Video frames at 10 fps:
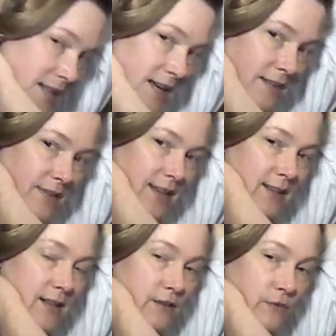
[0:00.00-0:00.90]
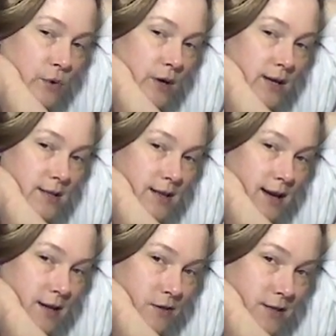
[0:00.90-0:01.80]
love, like, the 40s
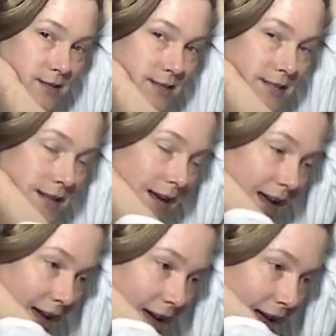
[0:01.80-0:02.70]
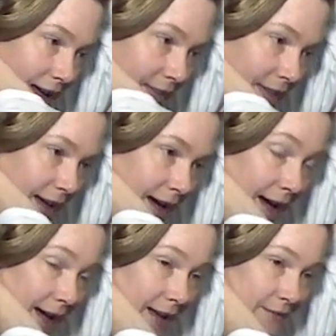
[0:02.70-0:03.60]
actresses, and they
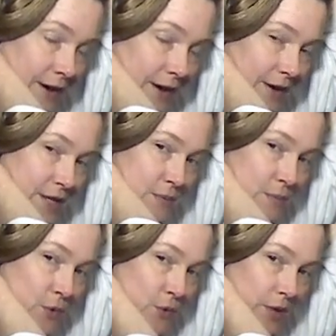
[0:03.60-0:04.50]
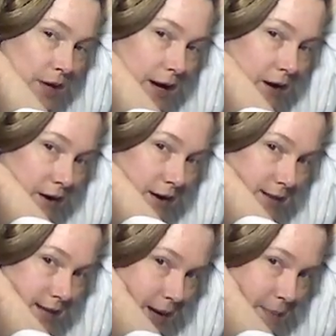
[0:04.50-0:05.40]
had very smooth hair
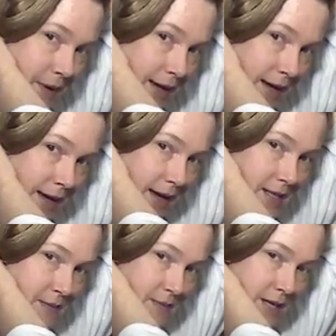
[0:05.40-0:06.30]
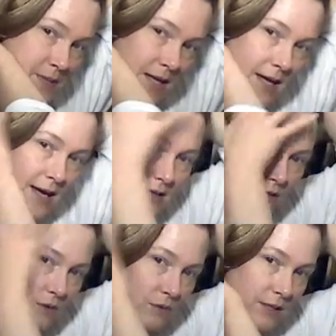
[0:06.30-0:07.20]
on top. And sometimes it had,
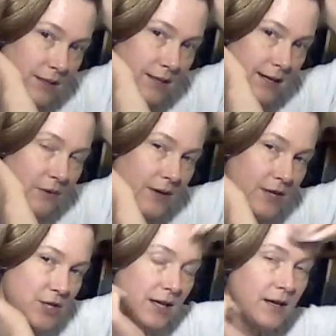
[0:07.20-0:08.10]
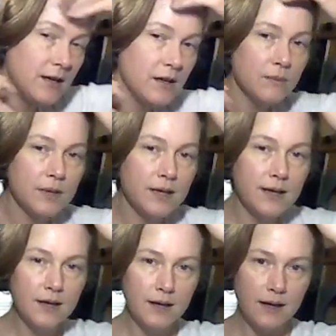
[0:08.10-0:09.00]
a little decoration here, but
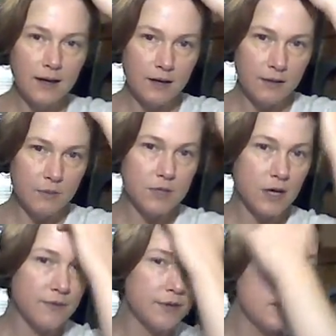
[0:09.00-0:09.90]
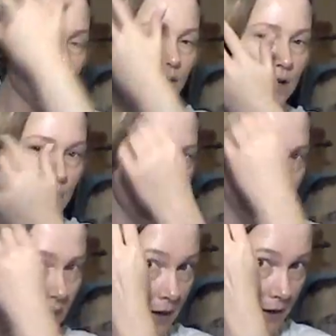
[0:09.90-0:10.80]
there was often a curve.
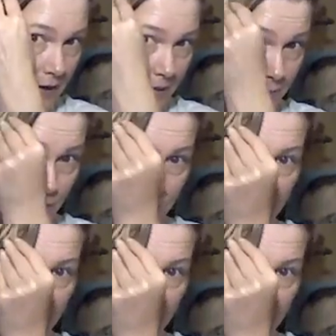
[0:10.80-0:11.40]
You